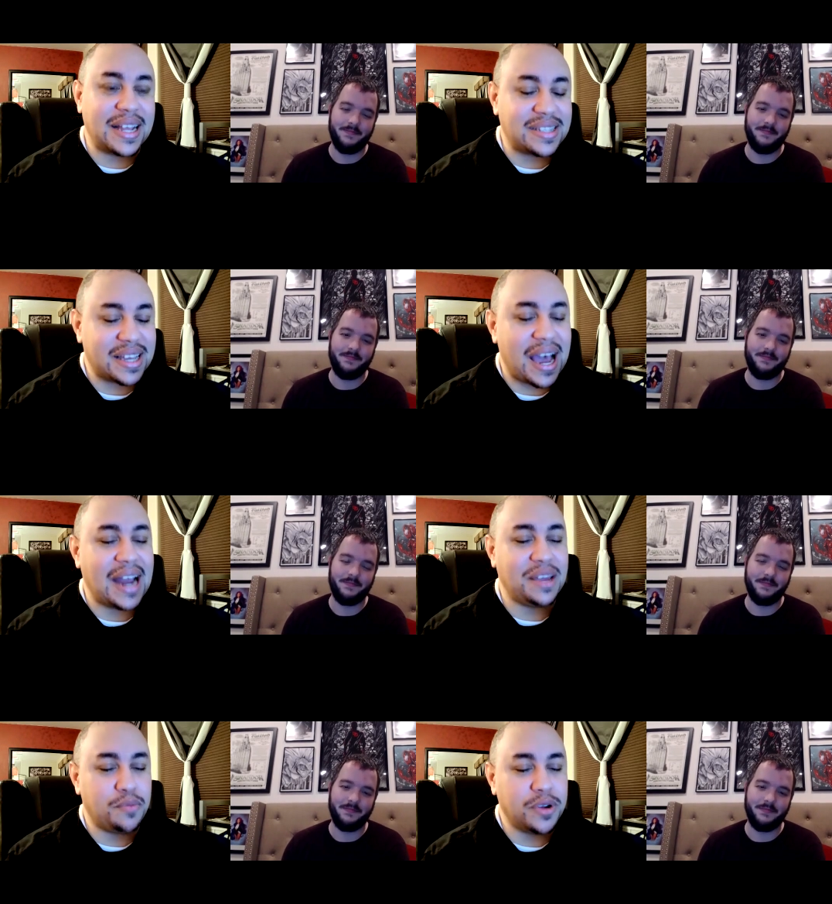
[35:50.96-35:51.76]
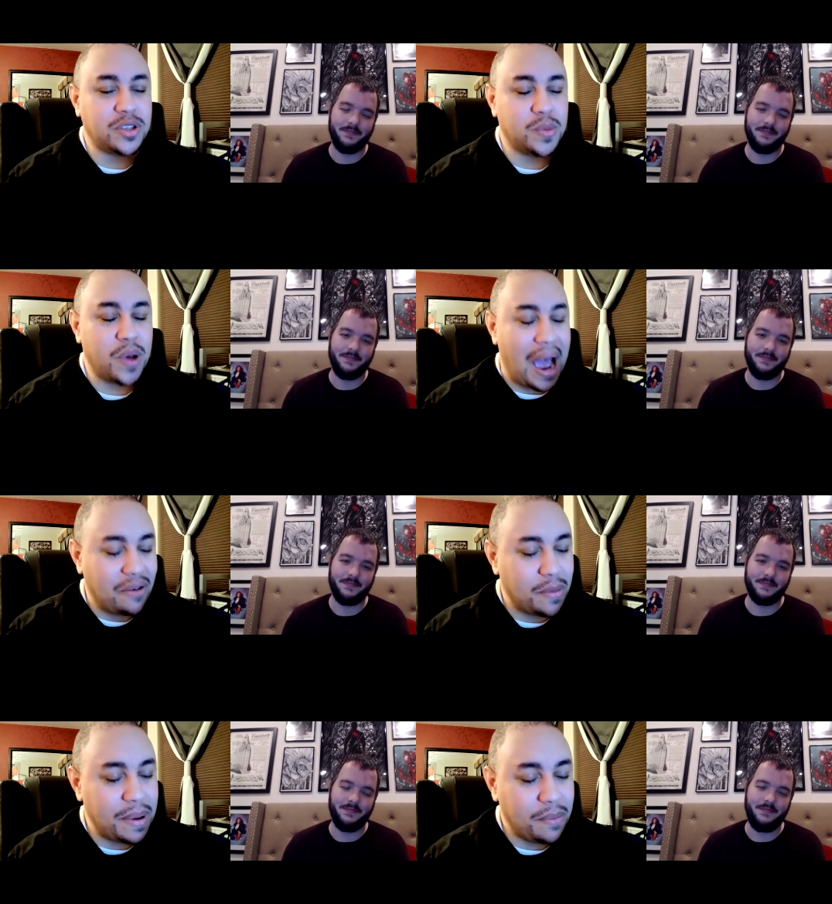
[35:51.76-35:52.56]
Speaker 1: the guiding principle. I
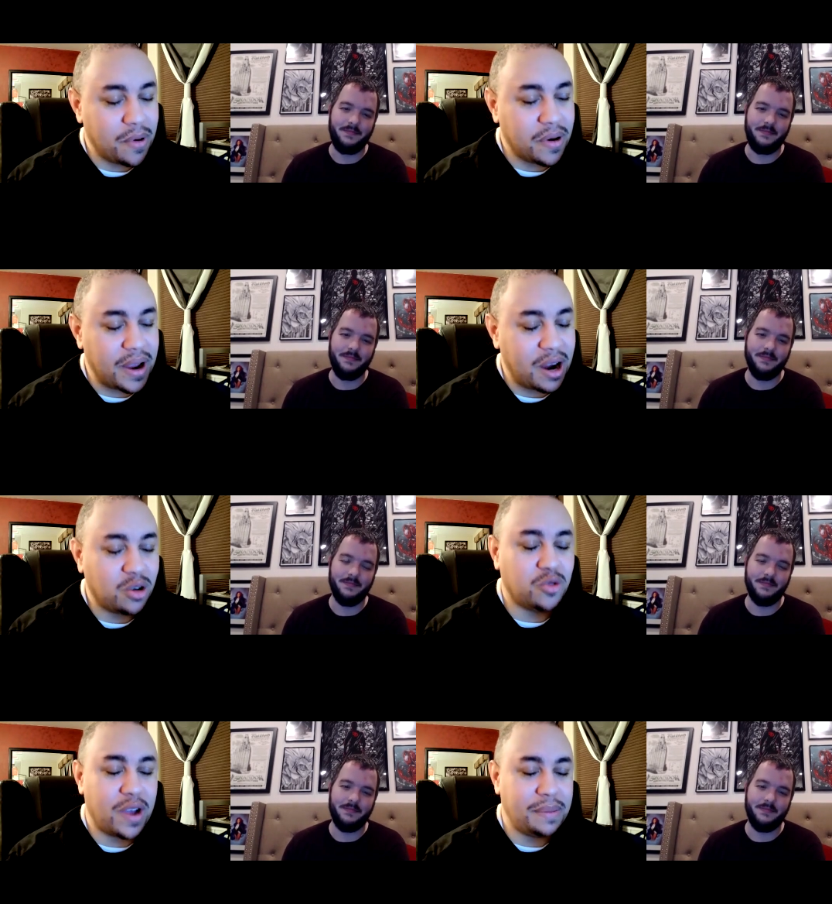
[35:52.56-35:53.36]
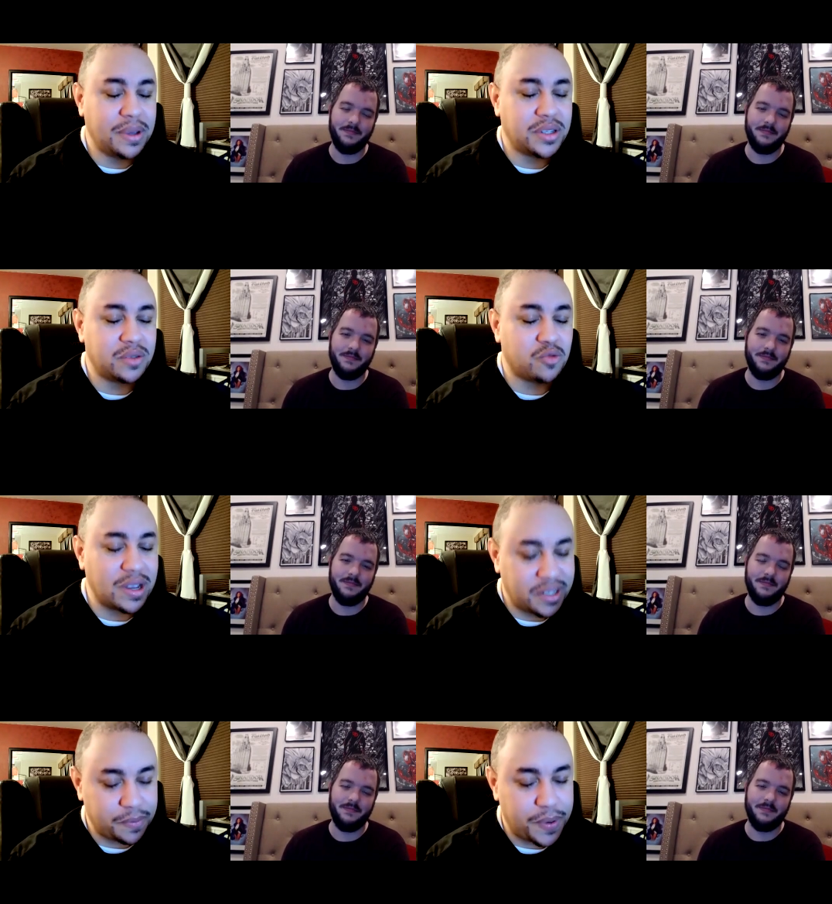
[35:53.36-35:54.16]
remember Harold Ramis,
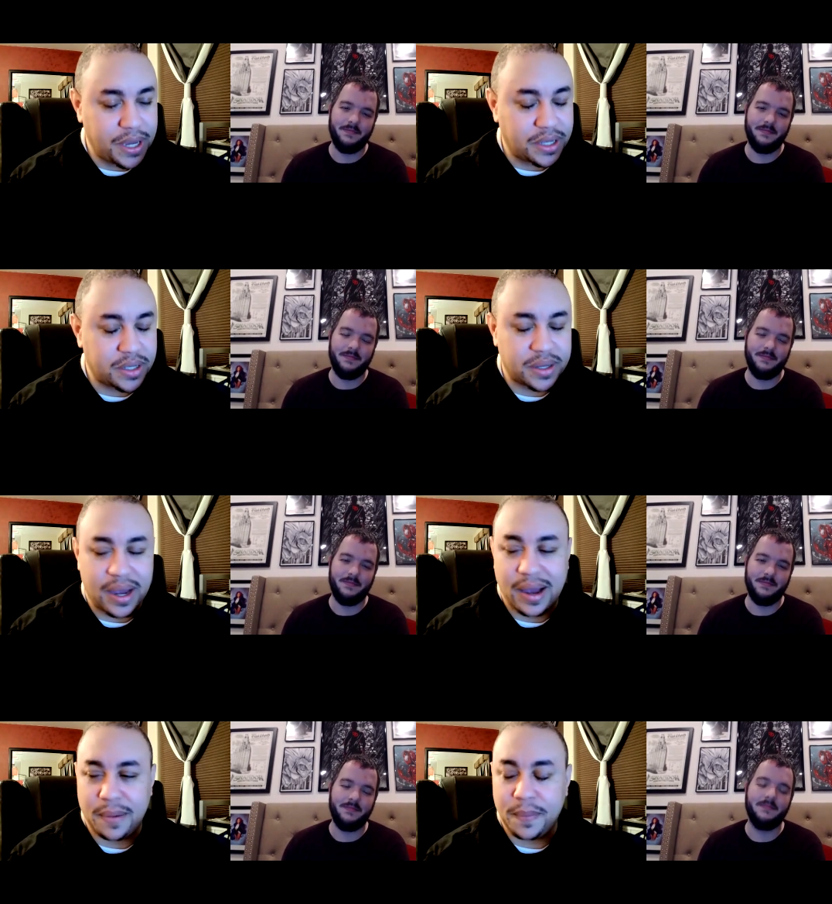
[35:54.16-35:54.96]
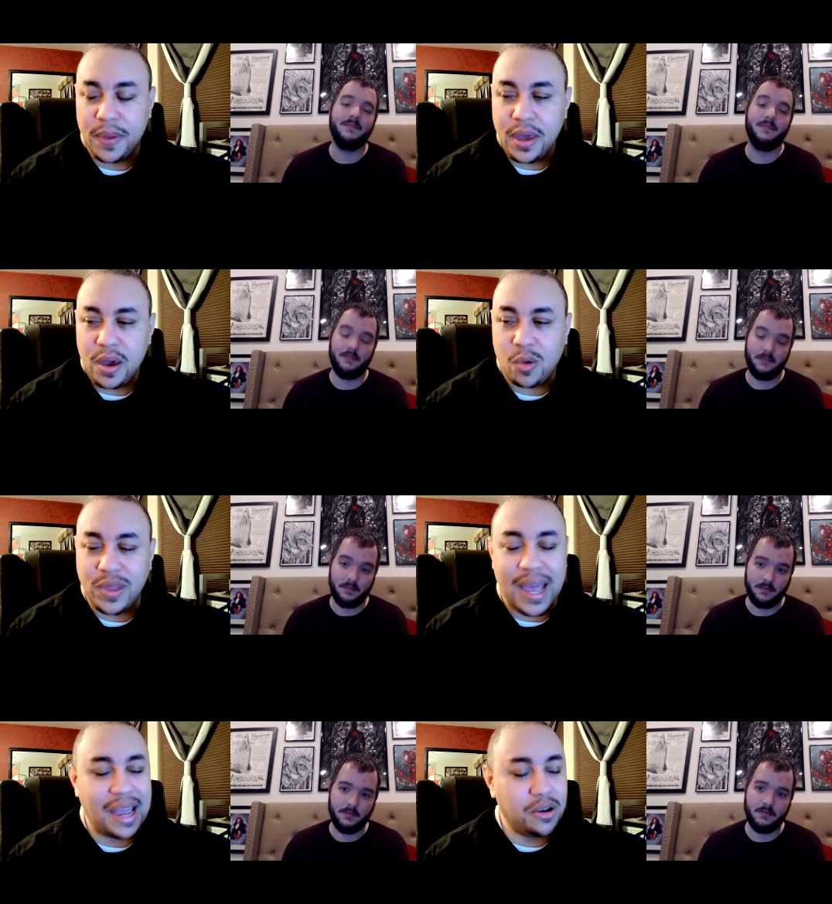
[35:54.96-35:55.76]
rest in peace,
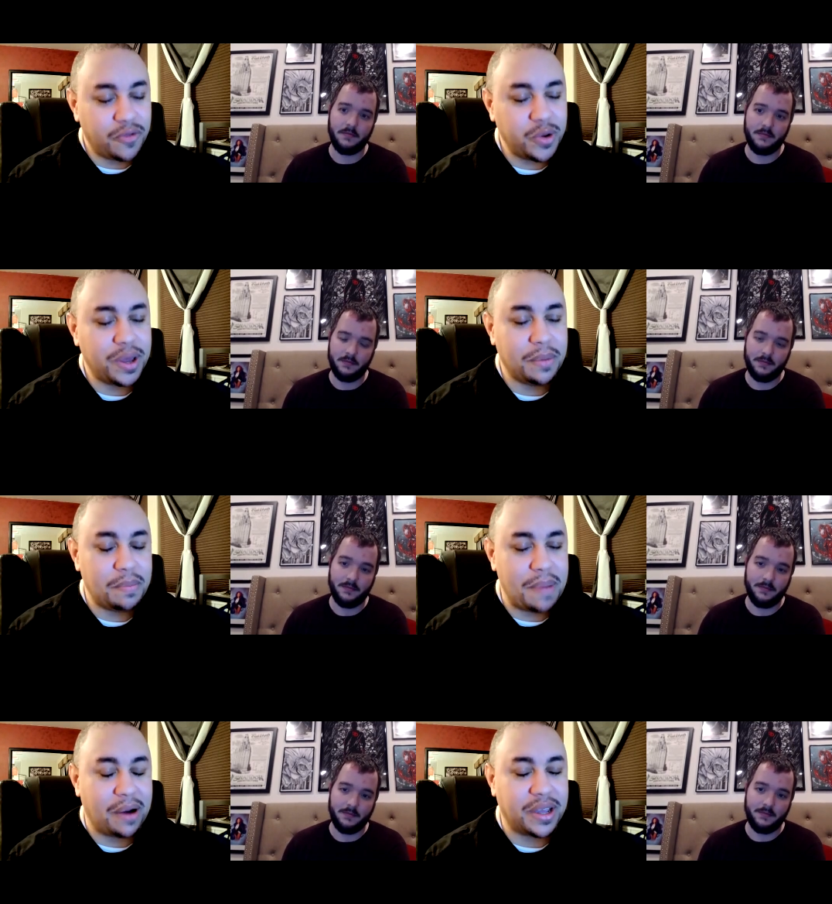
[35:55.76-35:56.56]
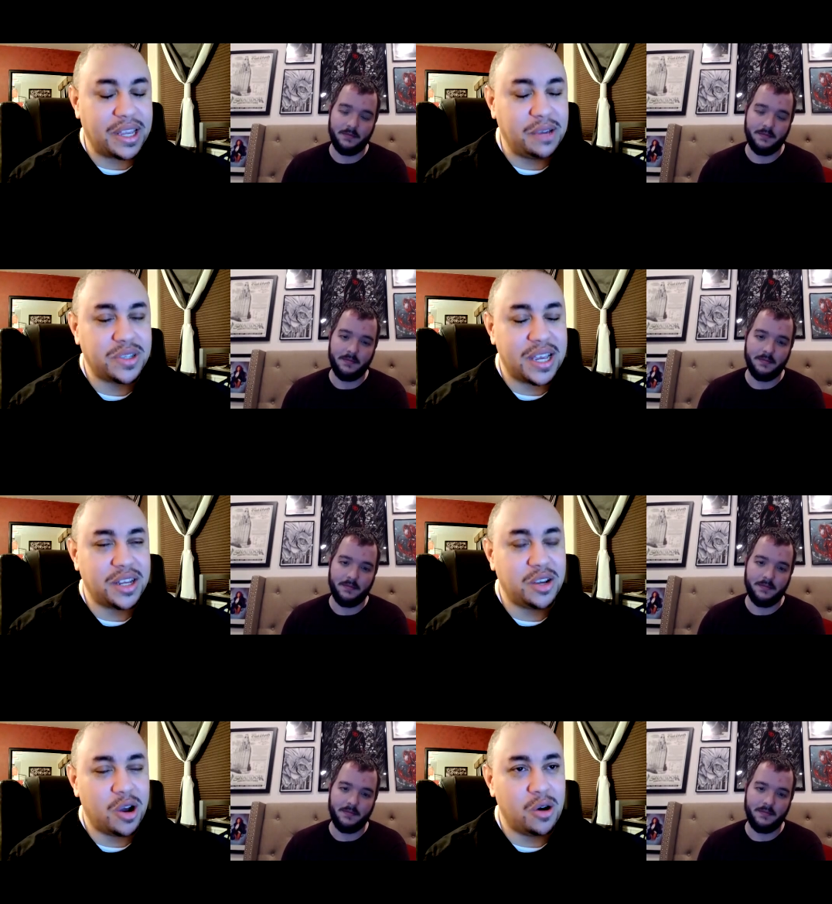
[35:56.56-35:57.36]
when they interviewed him about it. He was
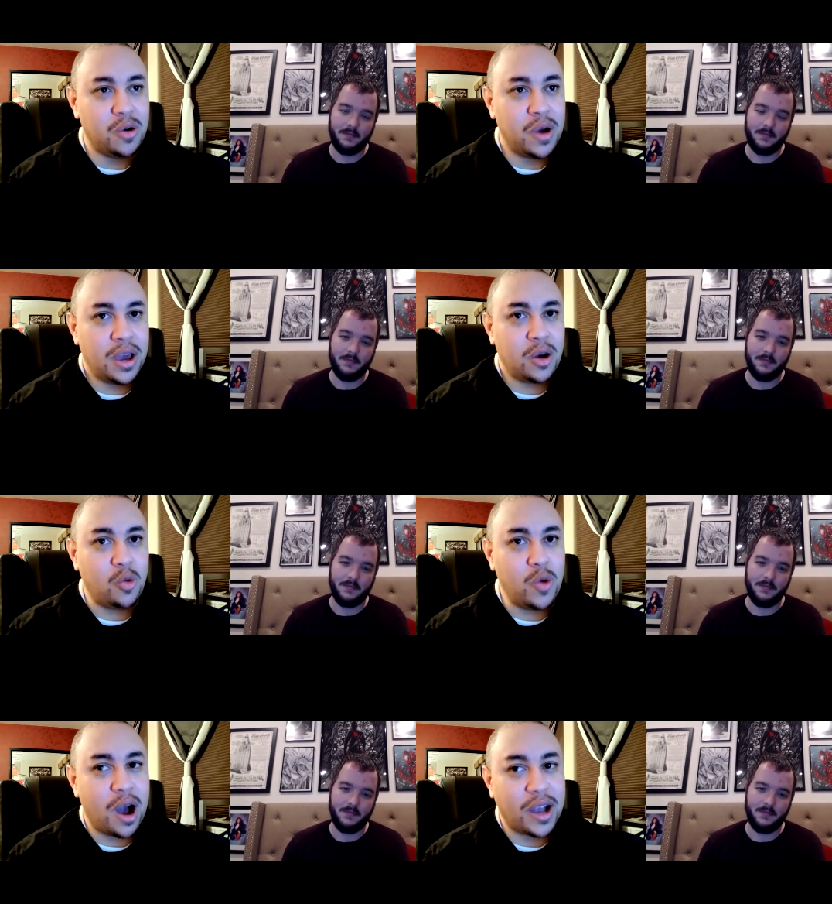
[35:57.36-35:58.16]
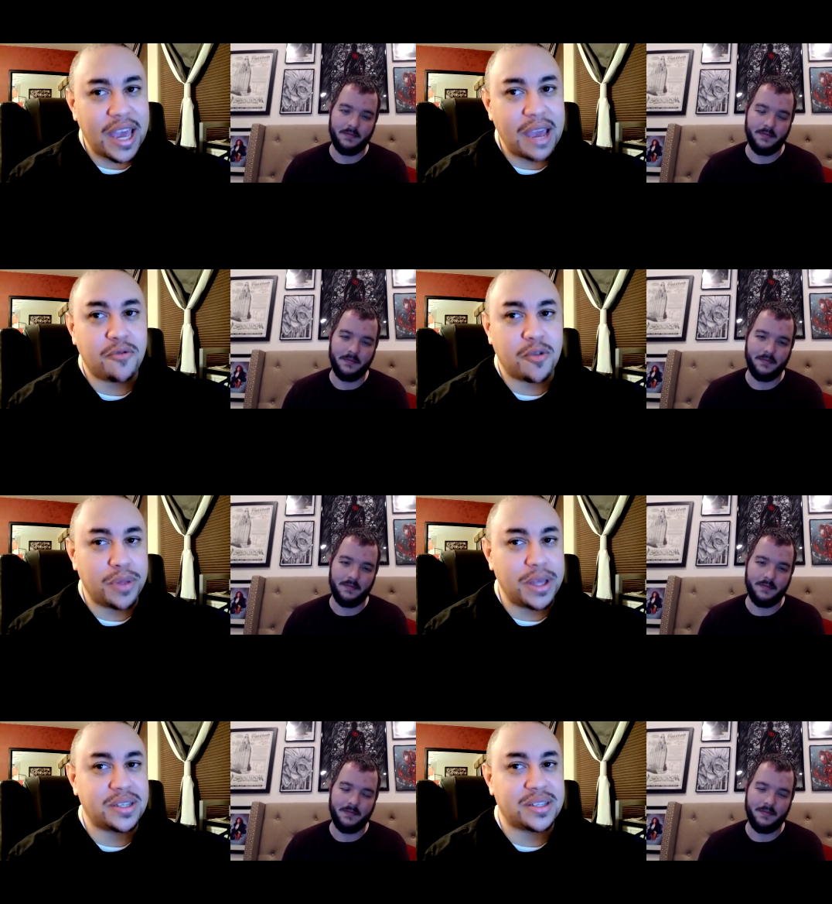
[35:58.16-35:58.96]
said, you know, we all came from
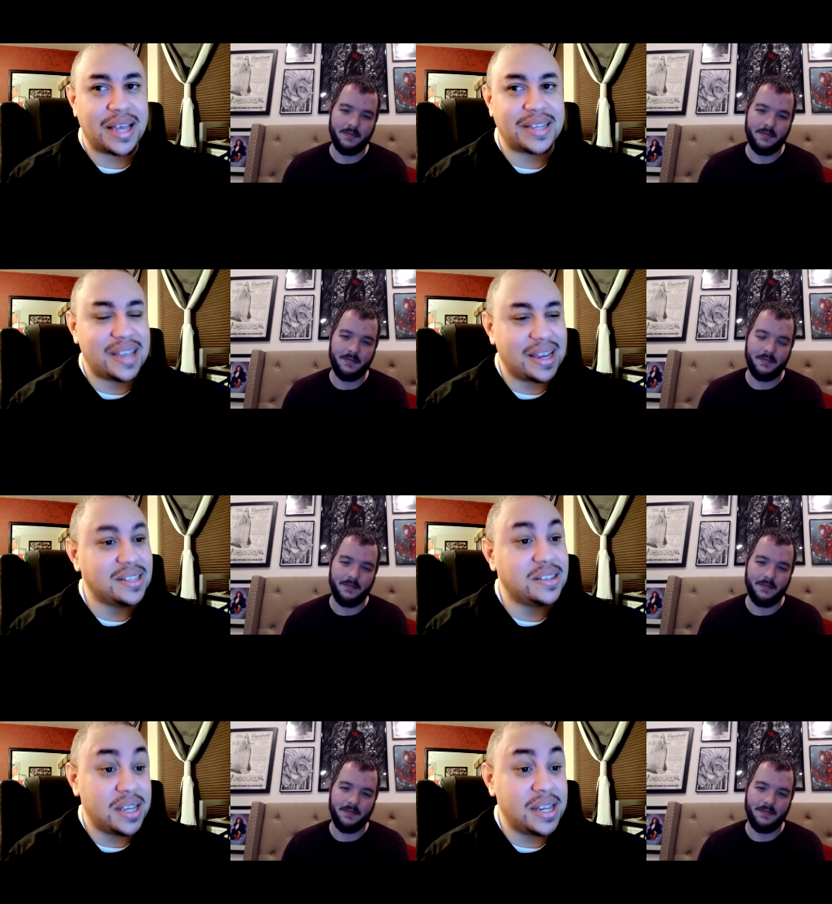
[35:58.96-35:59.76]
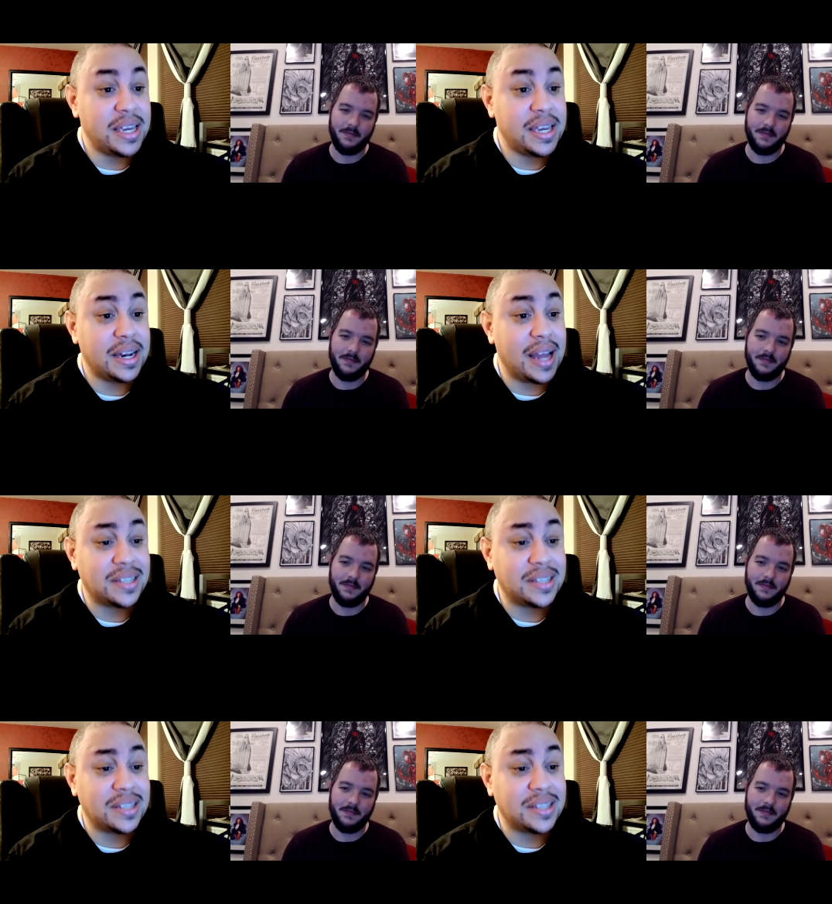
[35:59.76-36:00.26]
places like Second City and